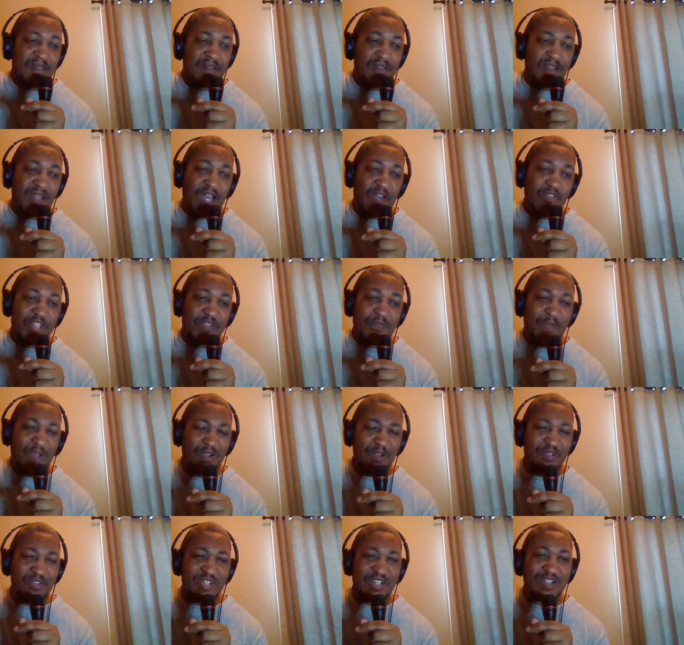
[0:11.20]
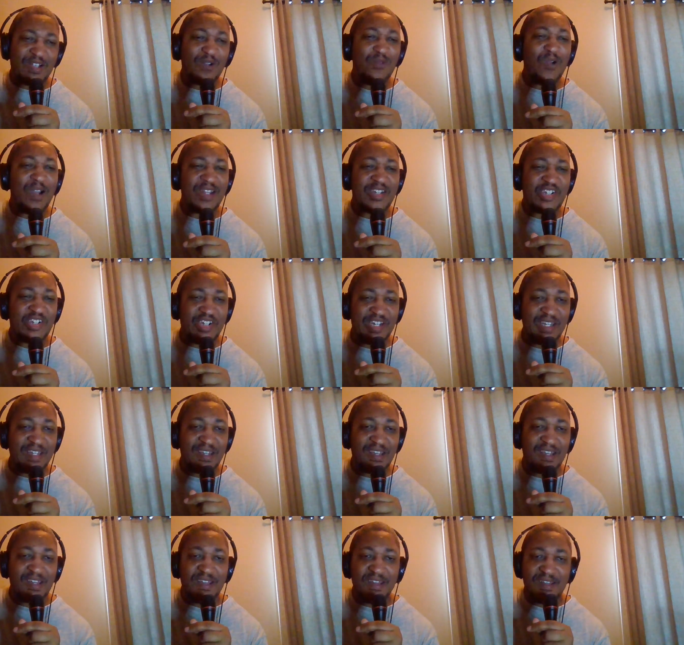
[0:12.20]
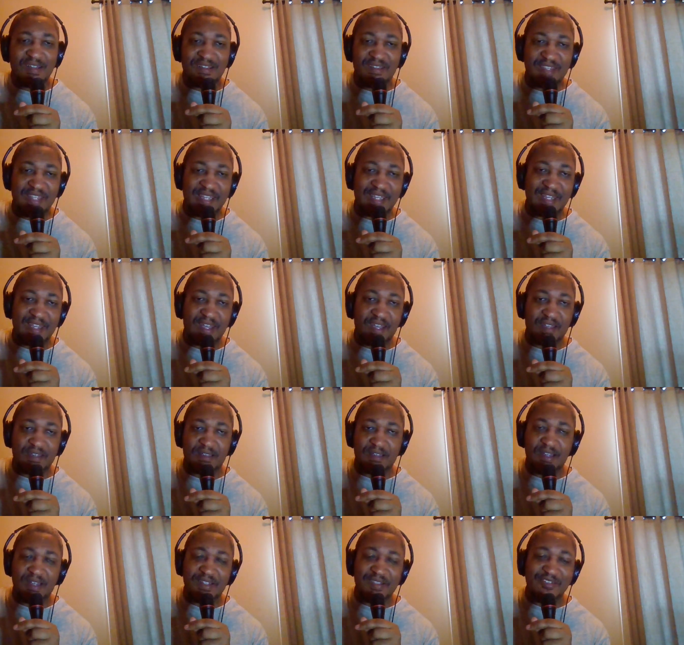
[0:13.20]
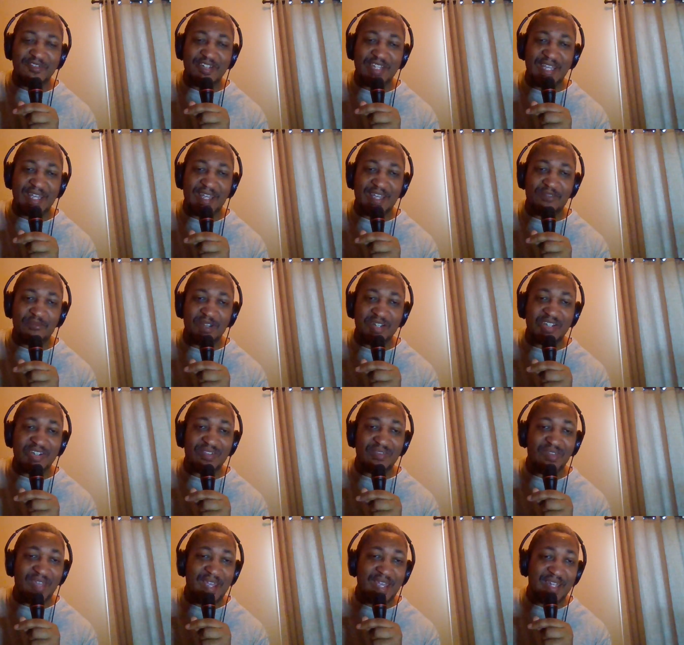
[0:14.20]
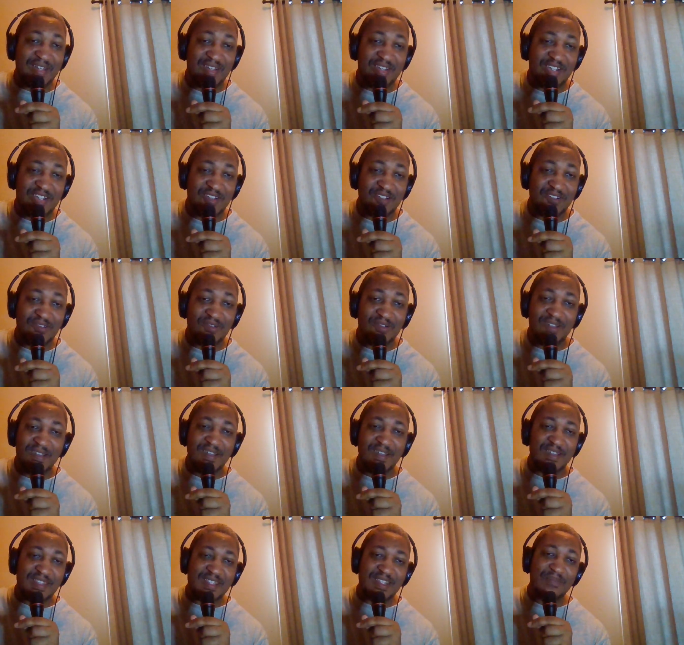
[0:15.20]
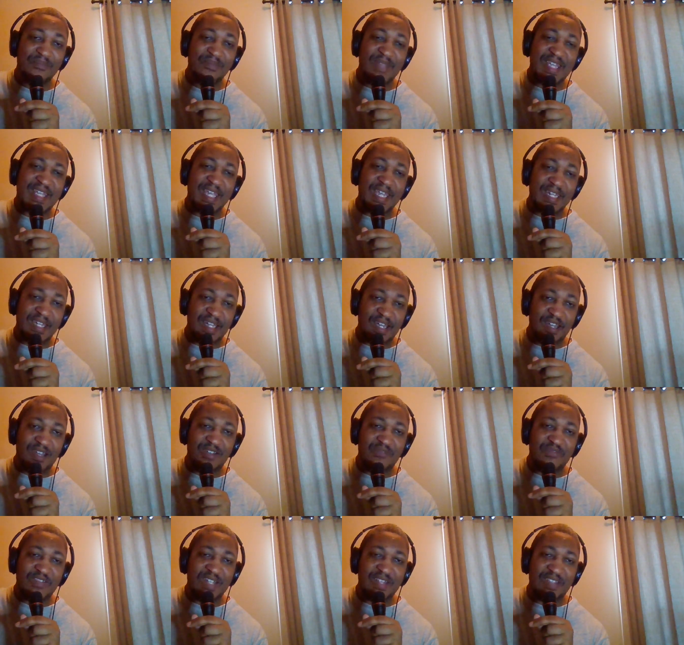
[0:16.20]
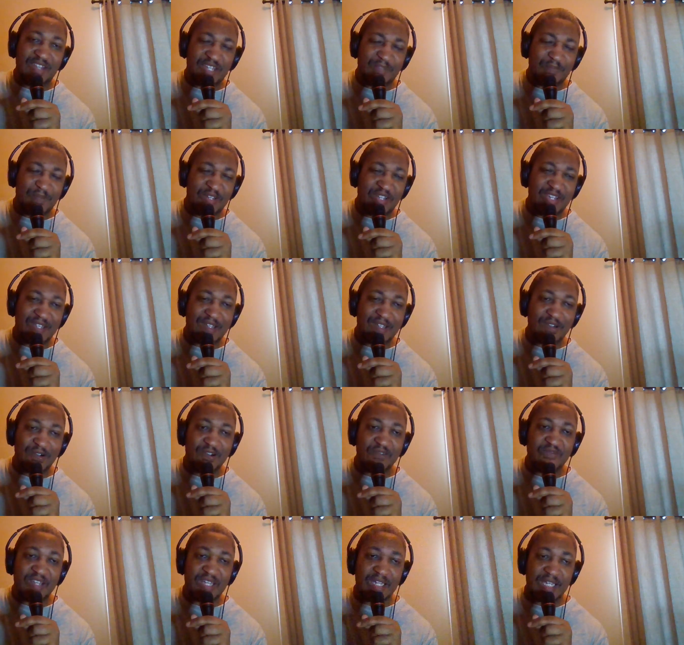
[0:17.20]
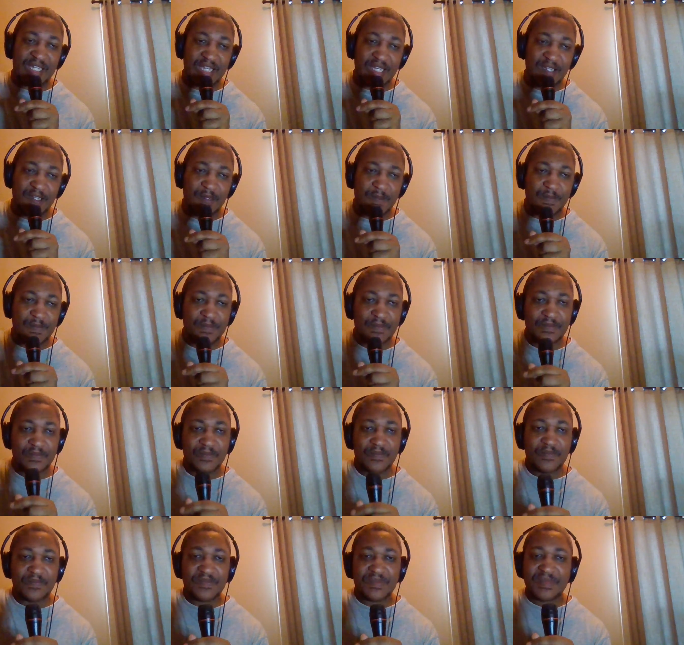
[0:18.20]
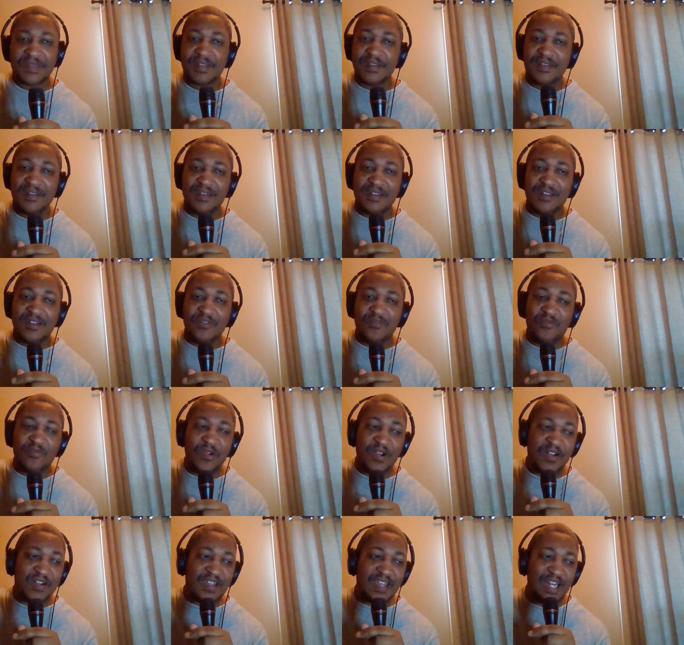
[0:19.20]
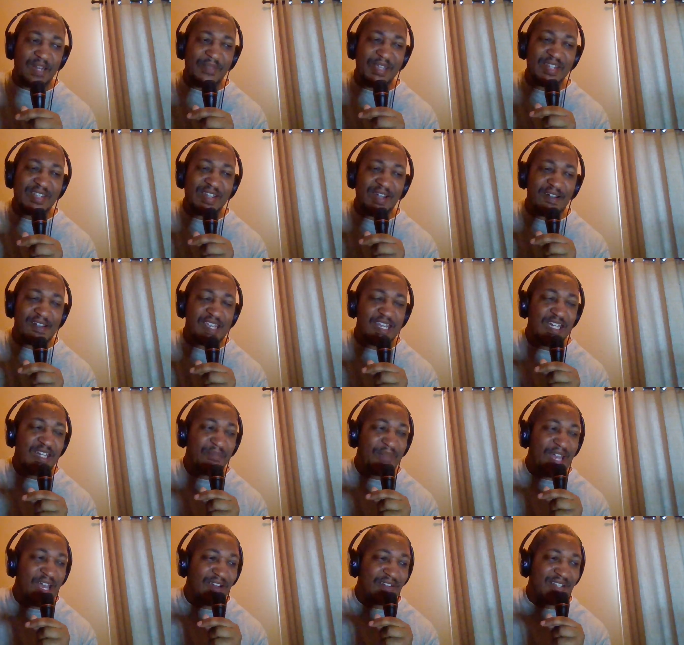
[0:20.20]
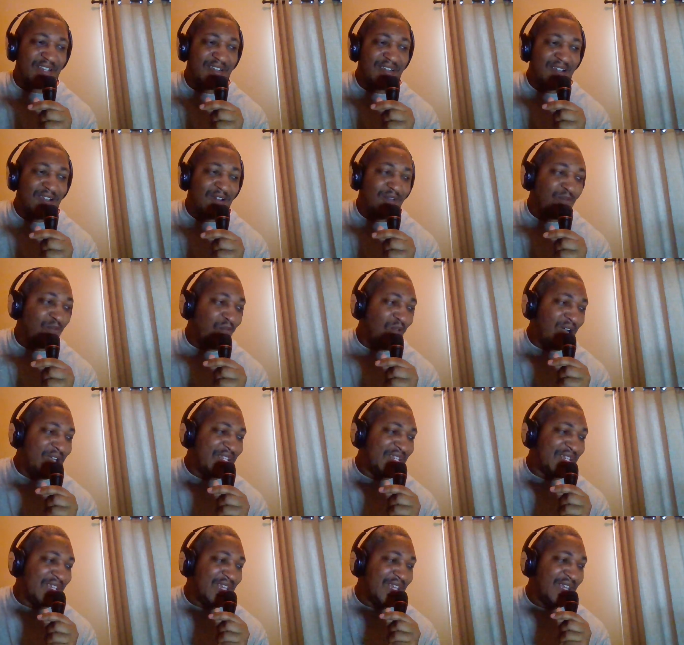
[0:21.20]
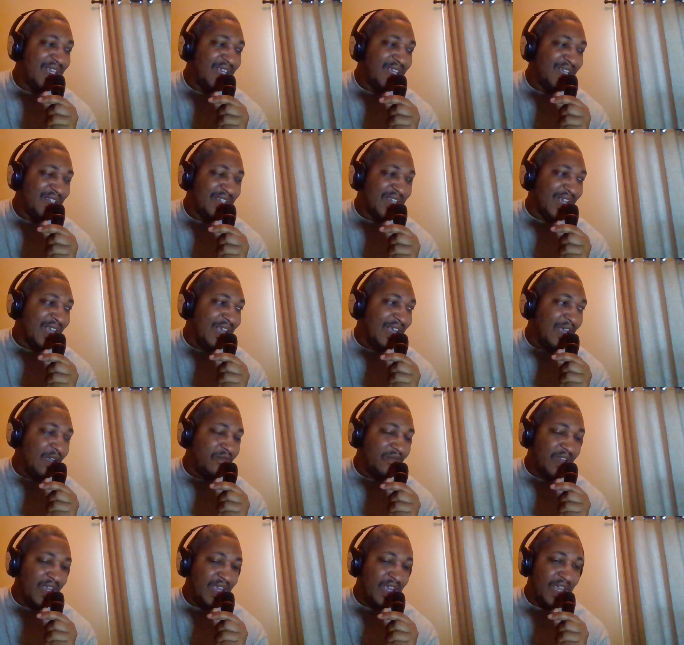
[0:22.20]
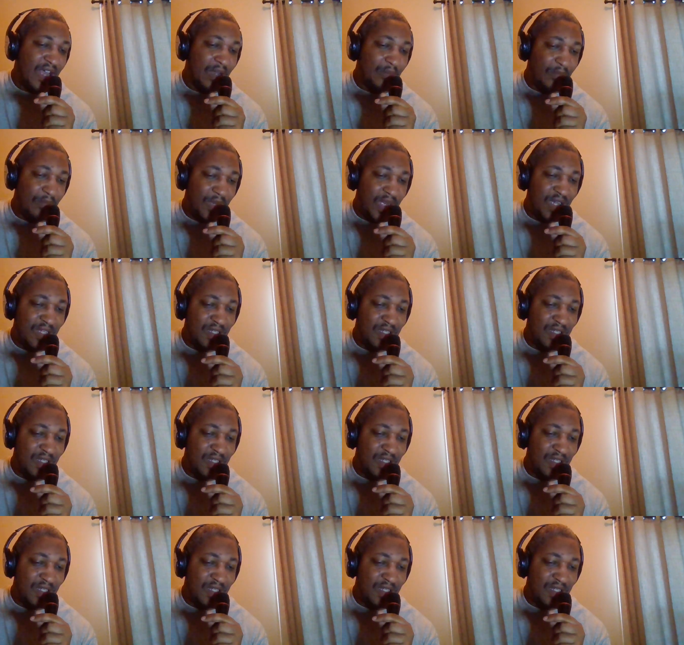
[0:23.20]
I was posed a question the other day, which led to the making of this particular video. We're going to be talking about what is FM.